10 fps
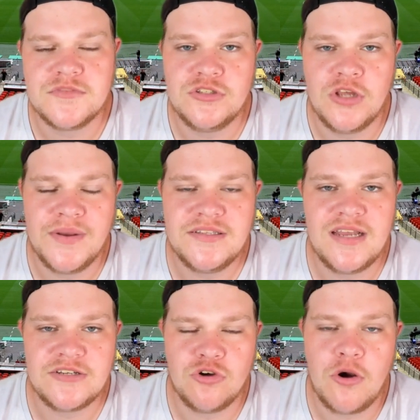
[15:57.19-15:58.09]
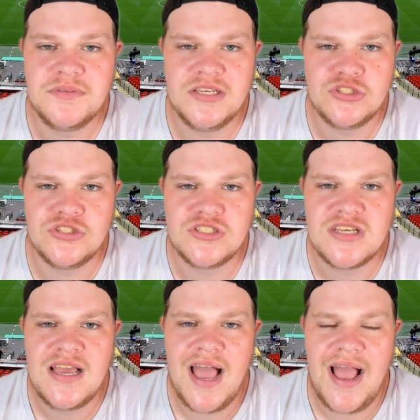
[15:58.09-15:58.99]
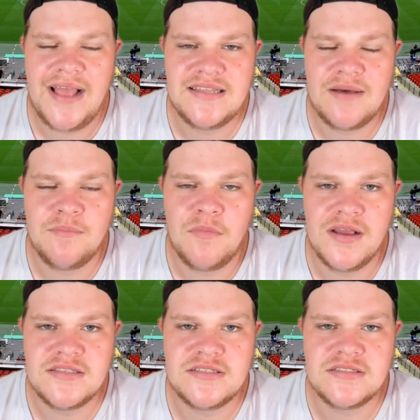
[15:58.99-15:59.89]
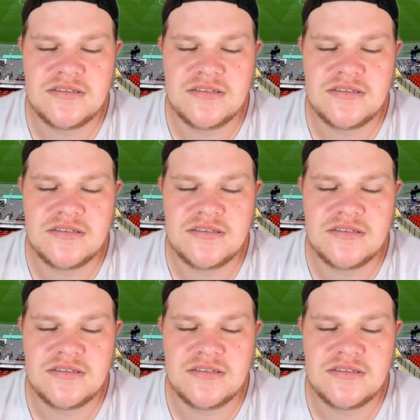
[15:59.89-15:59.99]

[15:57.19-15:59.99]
international competitions, and that might